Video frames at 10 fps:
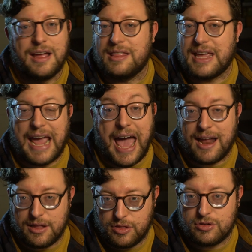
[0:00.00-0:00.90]
They
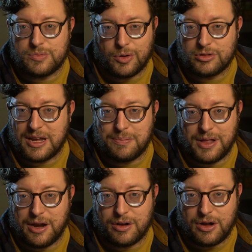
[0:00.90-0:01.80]
added those
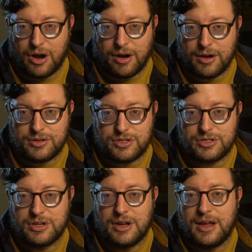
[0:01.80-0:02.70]
multiplayer cards,
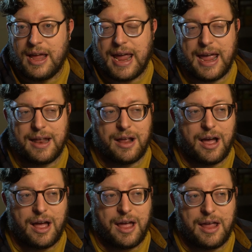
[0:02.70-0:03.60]
and
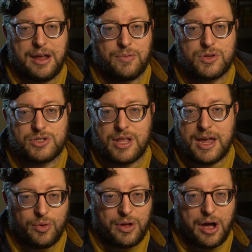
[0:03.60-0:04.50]
it was
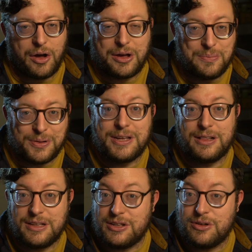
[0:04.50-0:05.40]
like a
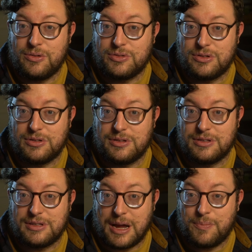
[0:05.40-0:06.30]
completely new
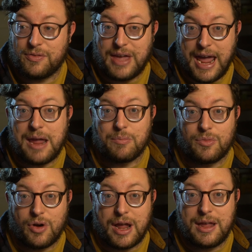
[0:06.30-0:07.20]
type of game,
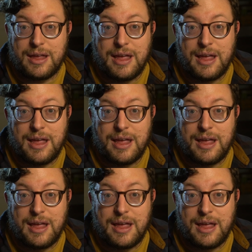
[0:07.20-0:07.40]
right?